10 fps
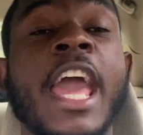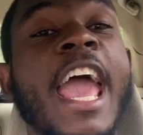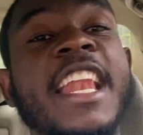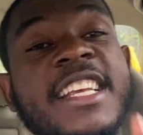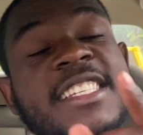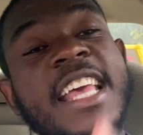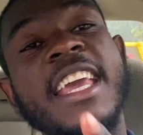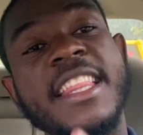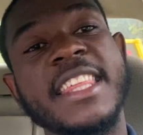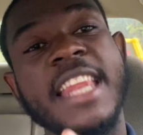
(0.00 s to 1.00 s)
And the
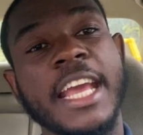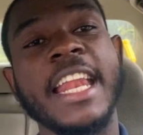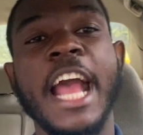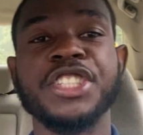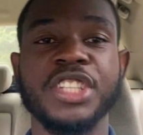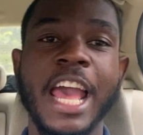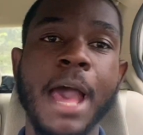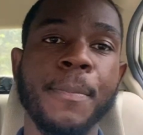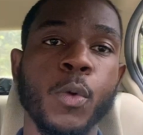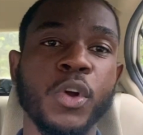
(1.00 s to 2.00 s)
second thing that can actually
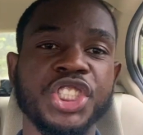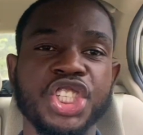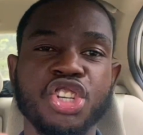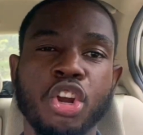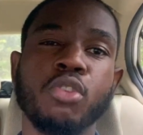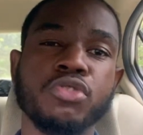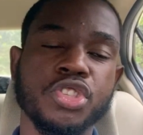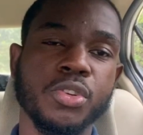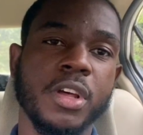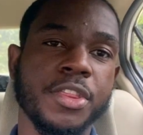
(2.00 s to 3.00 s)
happen, which is close
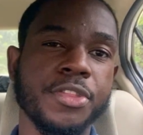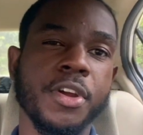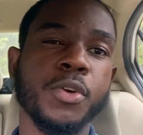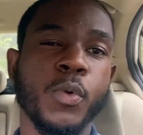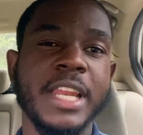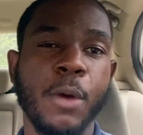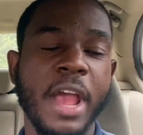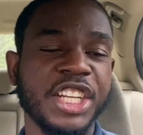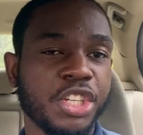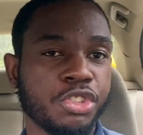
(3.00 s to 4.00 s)
to the 3rd one that we
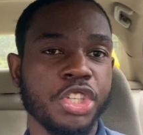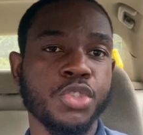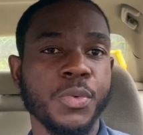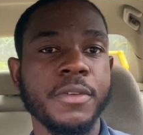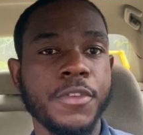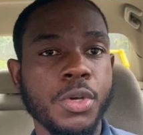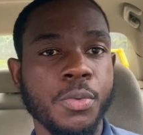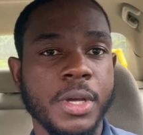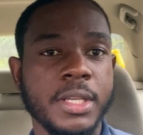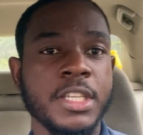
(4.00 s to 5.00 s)
actually just reviewed,
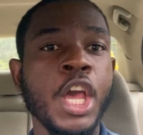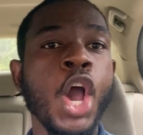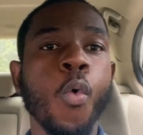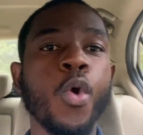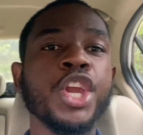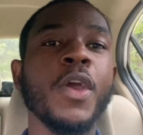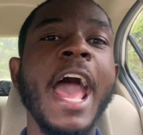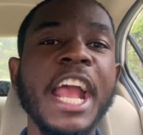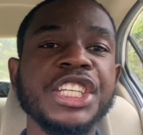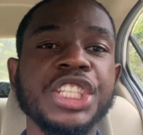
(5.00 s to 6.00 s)
is when you
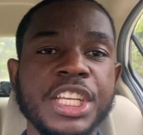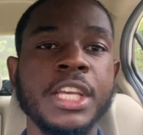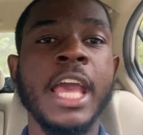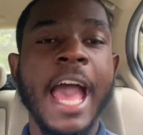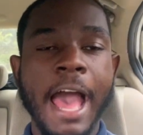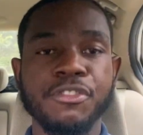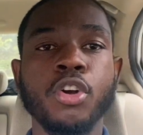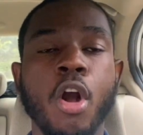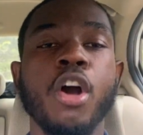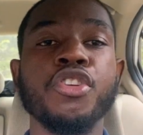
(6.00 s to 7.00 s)
actually have your
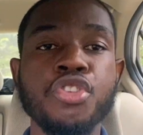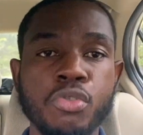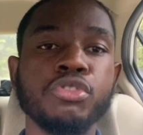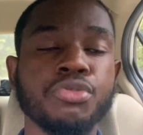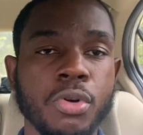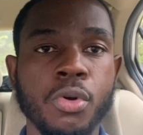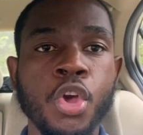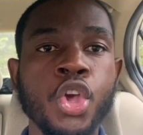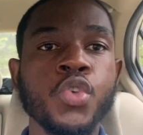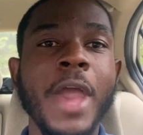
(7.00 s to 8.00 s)
car on neutral,
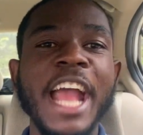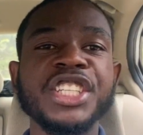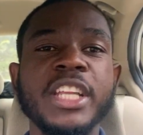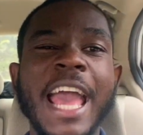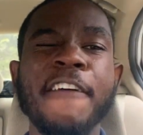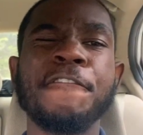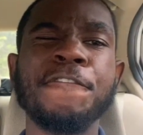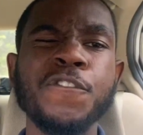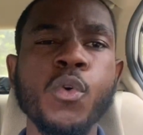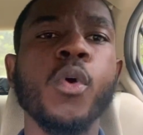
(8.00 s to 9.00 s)
you actually have
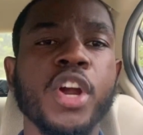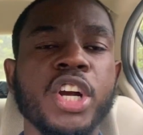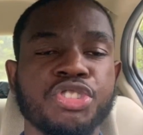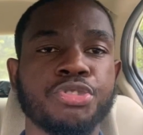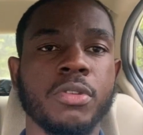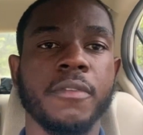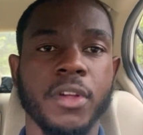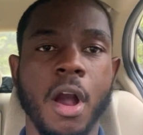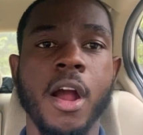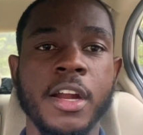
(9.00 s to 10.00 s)
fewer control of the
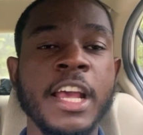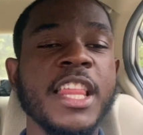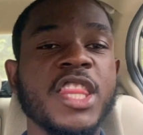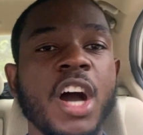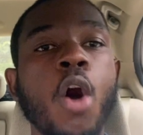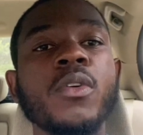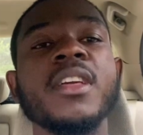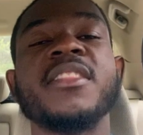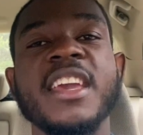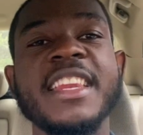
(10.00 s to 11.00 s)
car. The only
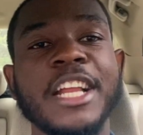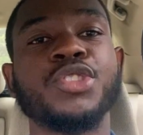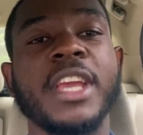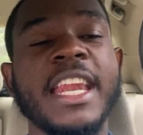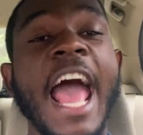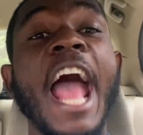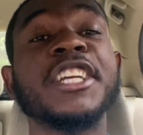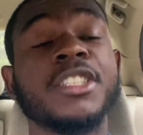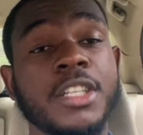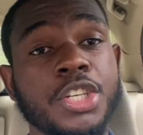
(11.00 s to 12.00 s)
thing that you can
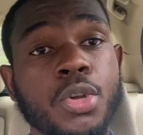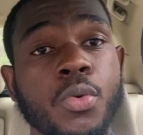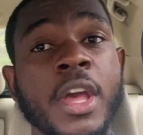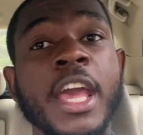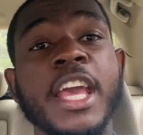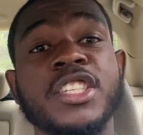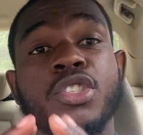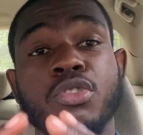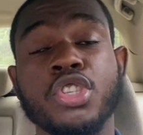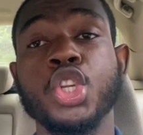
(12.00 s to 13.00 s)
actually do is
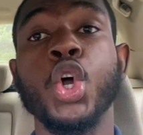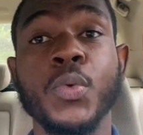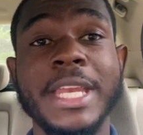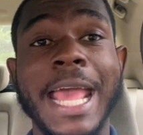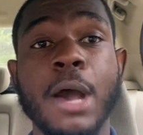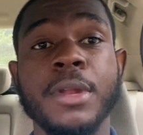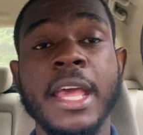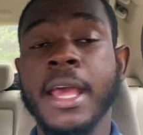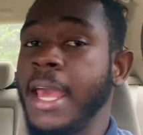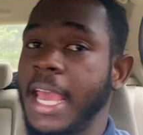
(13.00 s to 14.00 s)
to slow down.
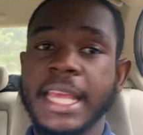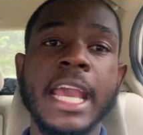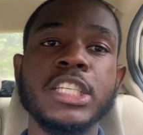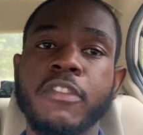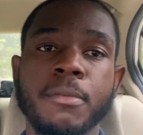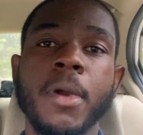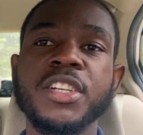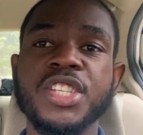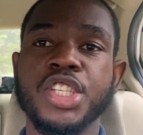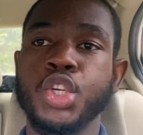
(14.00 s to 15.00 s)
In case of
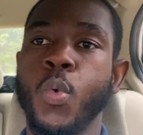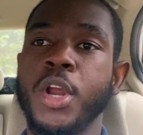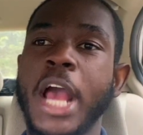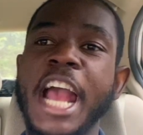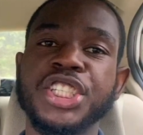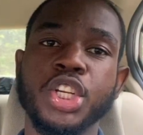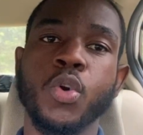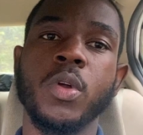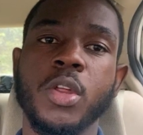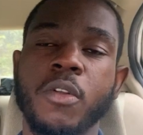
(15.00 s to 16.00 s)
emergency, you want to actually
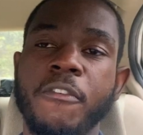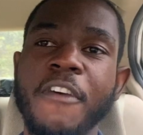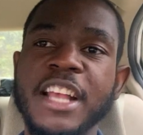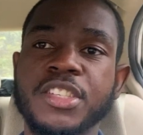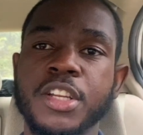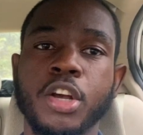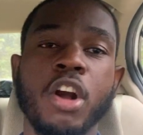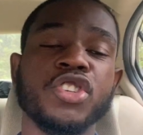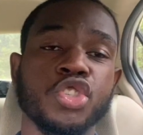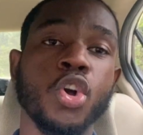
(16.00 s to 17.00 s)
go a little faster than the
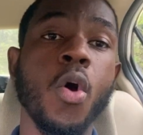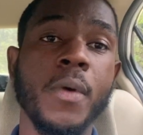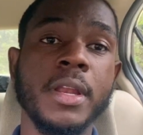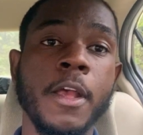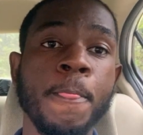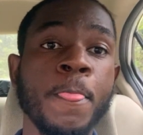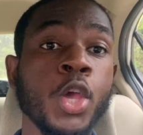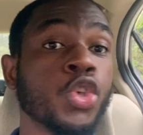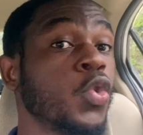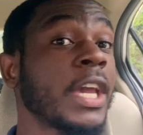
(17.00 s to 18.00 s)
car is going,
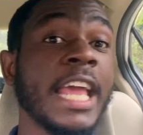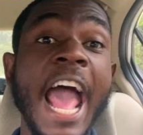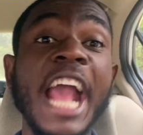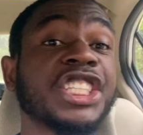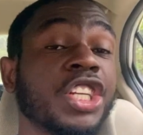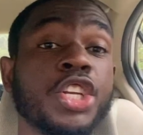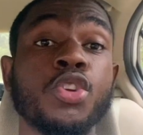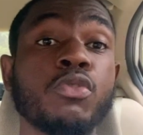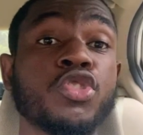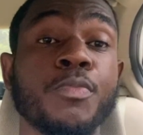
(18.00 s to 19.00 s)
you can actually
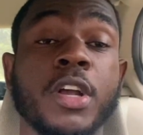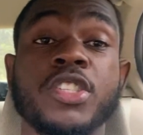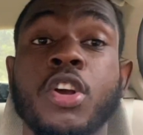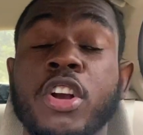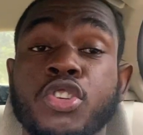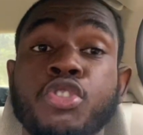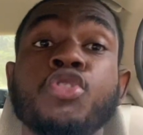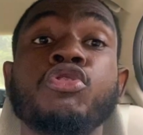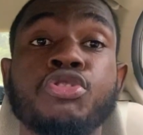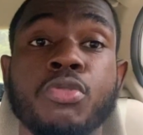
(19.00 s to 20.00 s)
do so because the car is on
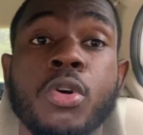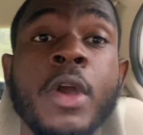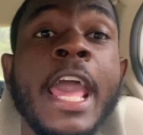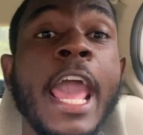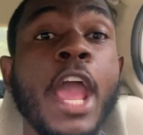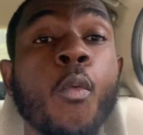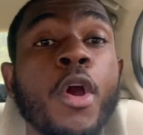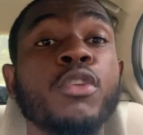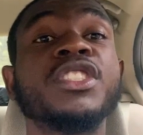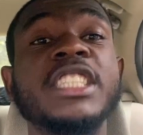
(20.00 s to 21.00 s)
neutral. And
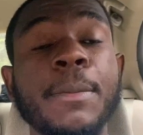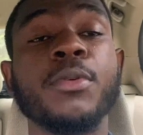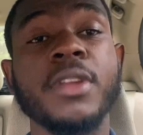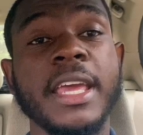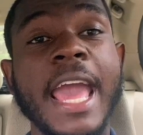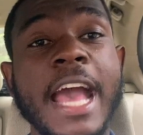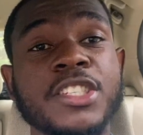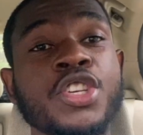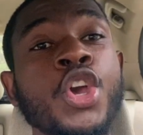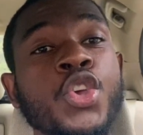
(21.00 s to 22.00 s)
when you step on the
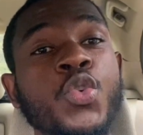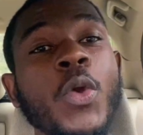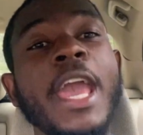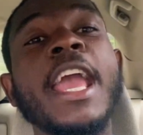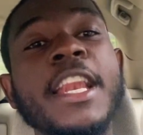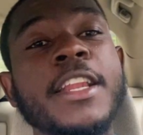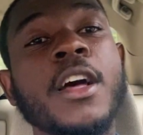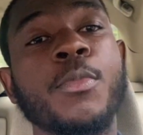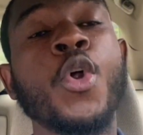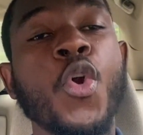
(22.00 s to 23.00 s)
gas, you ended
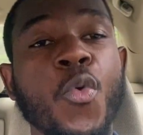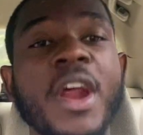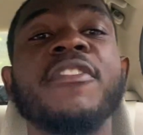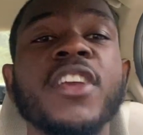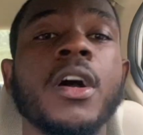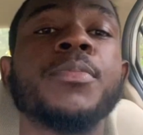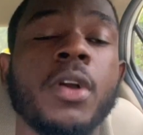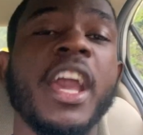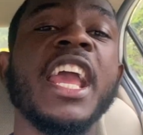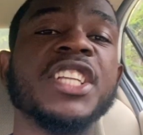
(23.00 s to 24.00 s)
up revving up
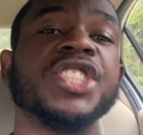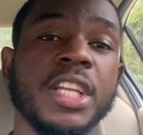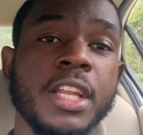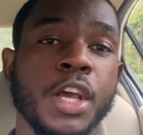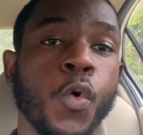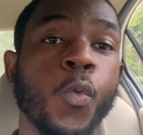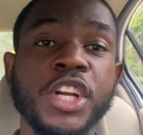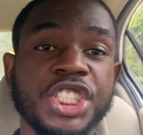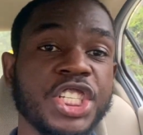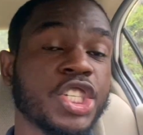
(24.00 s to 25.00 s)
your engine,
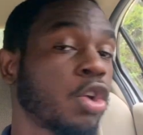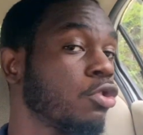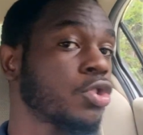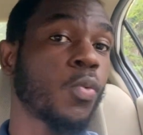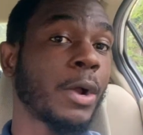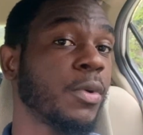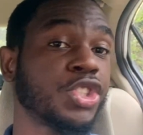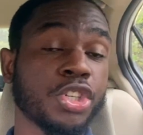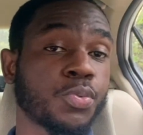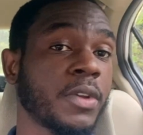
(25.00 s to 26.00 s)
which is close to what we
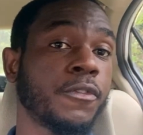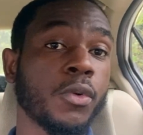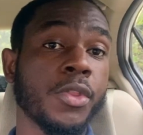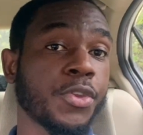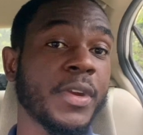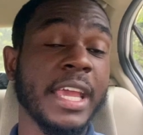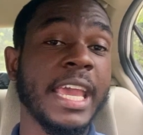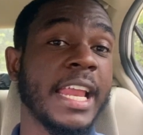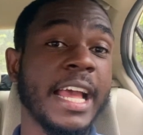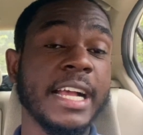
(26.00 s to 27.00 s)
just reviewed on 3.
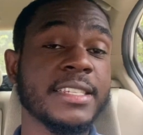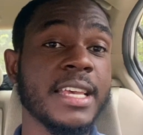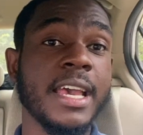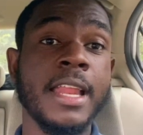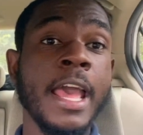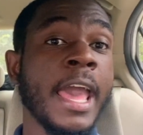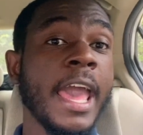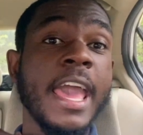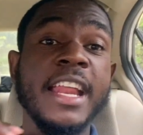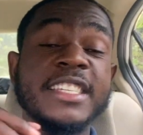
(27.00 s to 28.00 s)
Again, like I said,
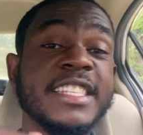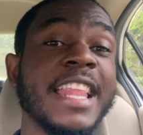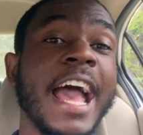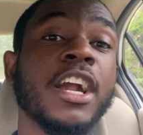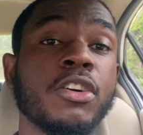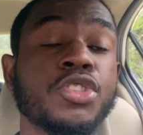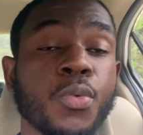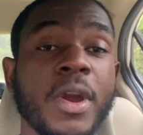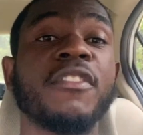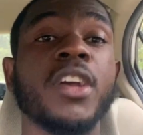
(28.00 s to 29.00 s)
it is not good to
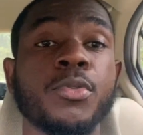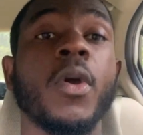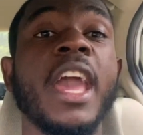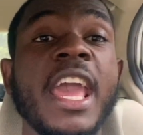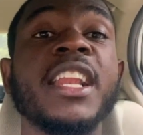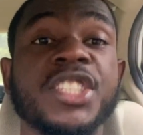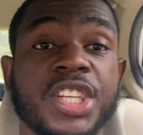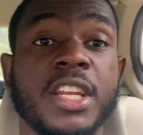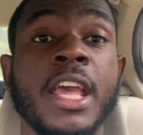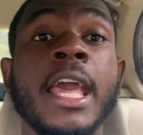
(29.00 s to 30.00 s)
revving up your
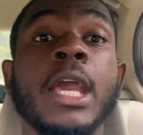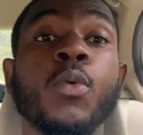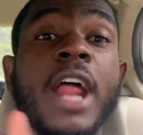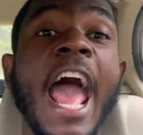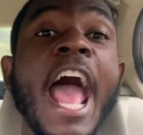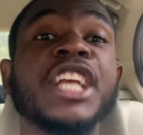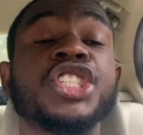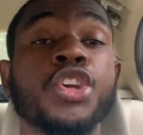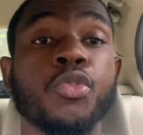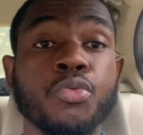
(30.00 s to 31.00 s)
engine. It would
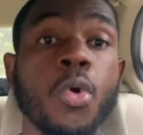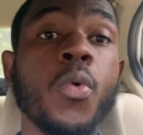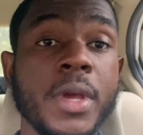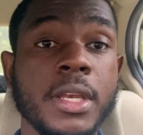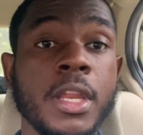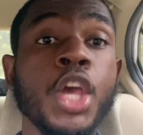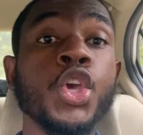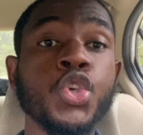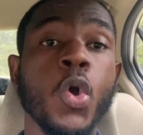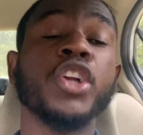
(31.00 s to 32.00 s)
actually ruin
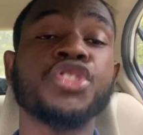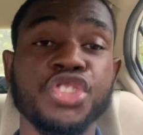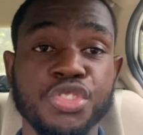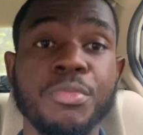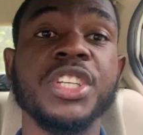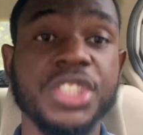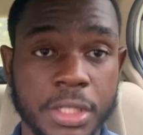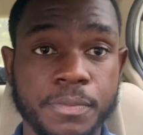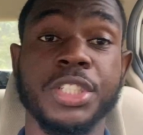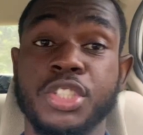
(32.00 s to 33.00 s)
your transmission.
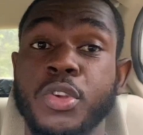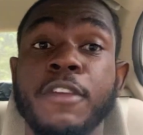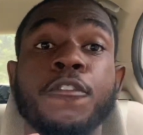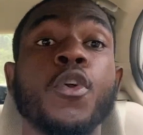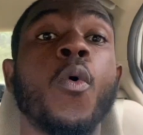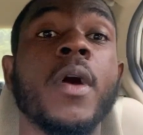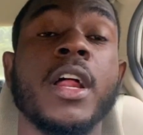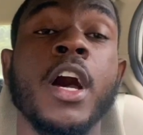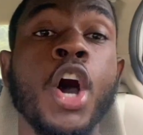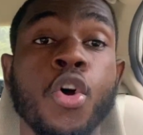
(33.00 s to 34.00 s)
And so if you don't
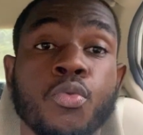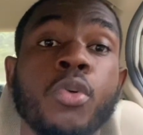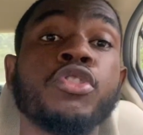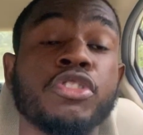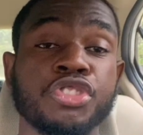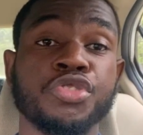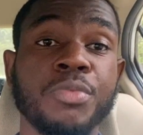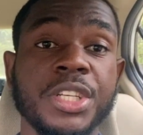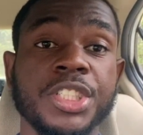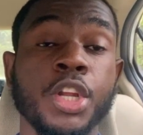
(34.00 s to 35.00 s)
want to ruin your
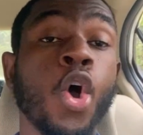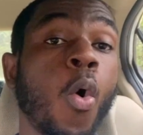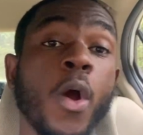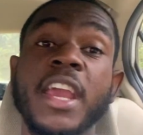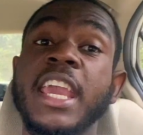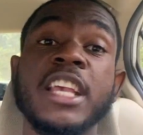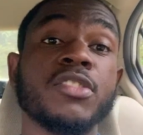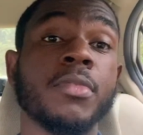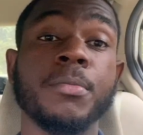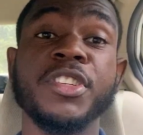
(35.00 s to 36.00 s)
transmission, or in case
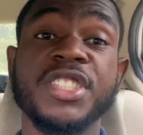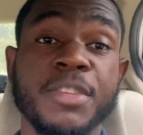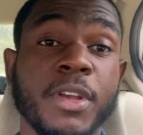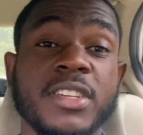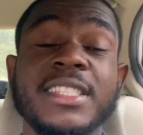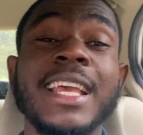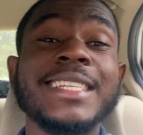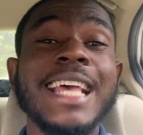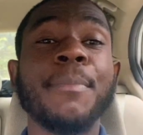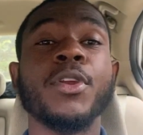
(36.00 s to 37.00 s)
of emergency, because
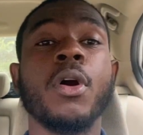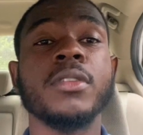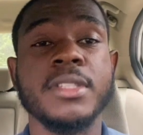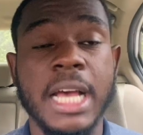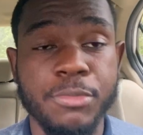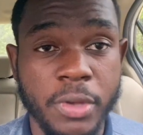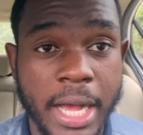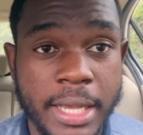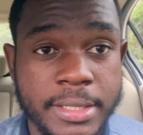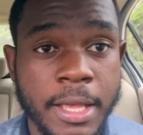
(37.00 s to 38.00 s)
things happen all the time, you
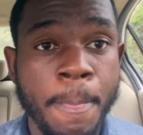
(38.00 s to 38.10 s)
guys,